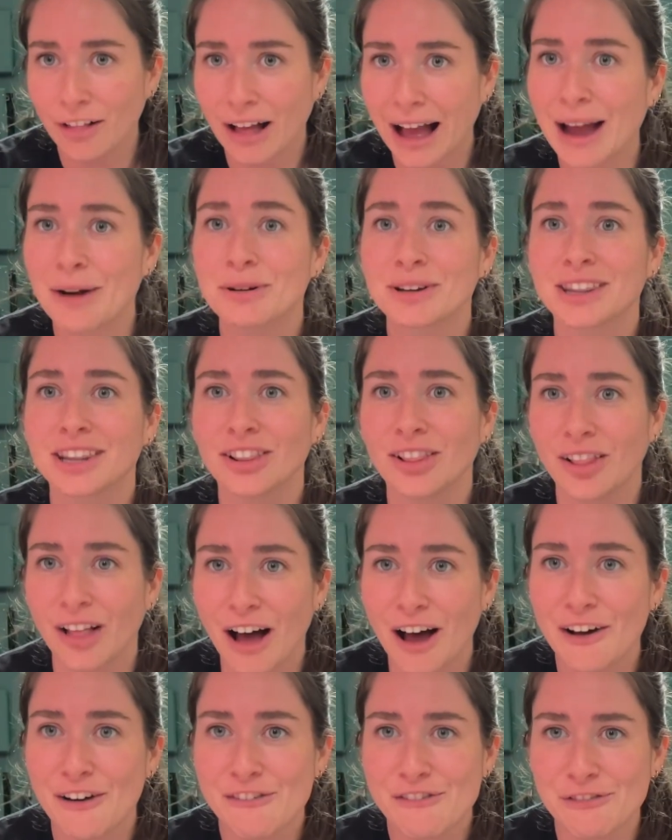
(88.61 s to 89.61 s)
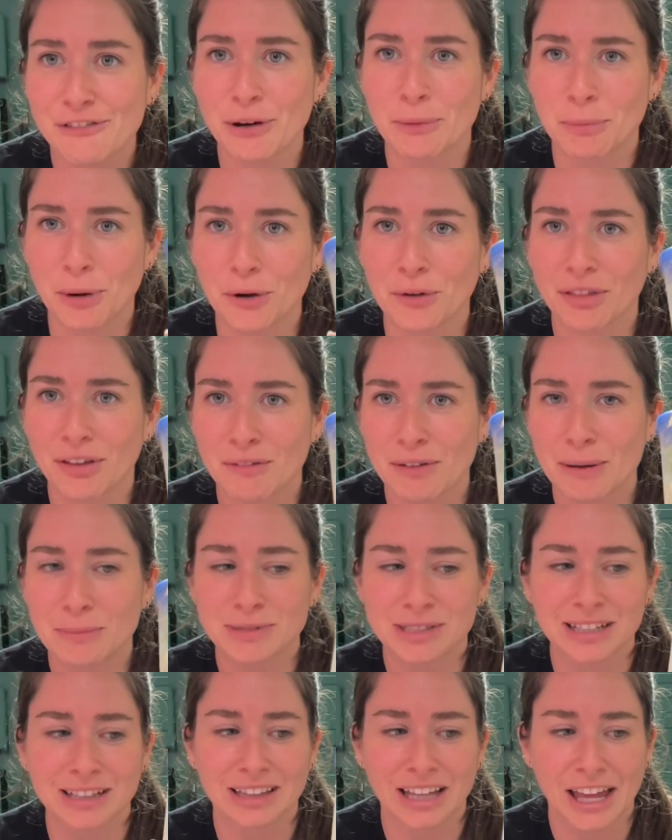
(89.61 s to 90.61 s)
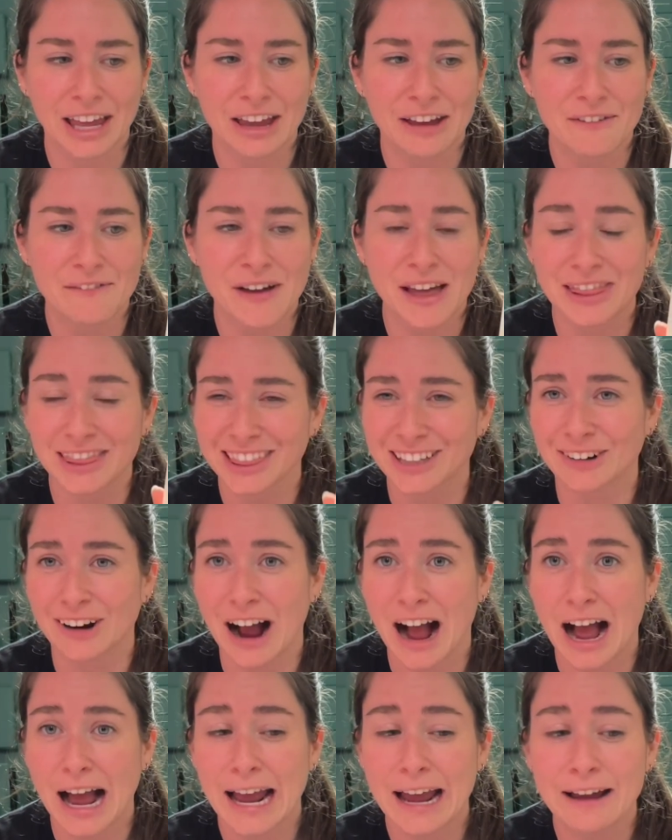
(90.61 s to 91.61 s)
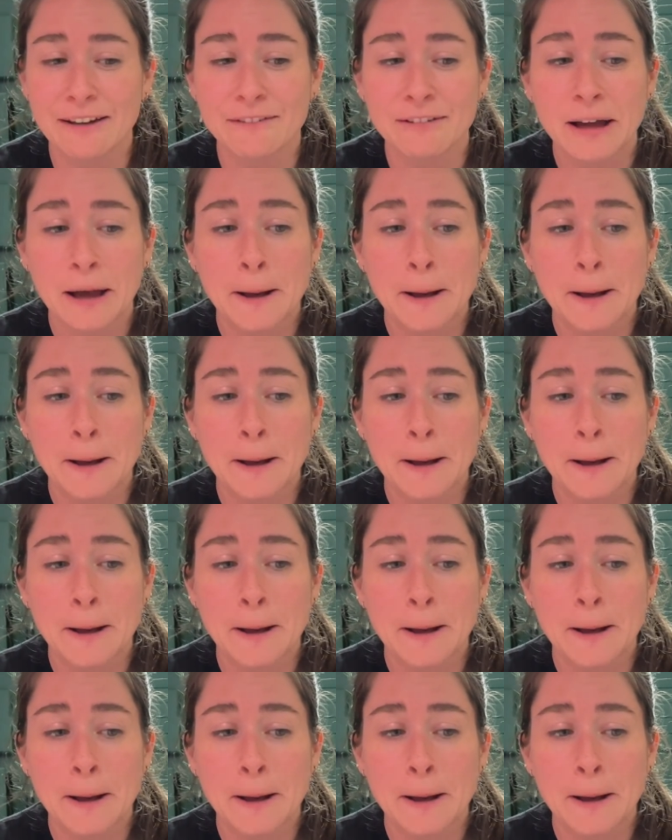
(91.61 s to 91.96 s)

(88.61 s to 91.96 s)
I would love for both of them to live and thrive,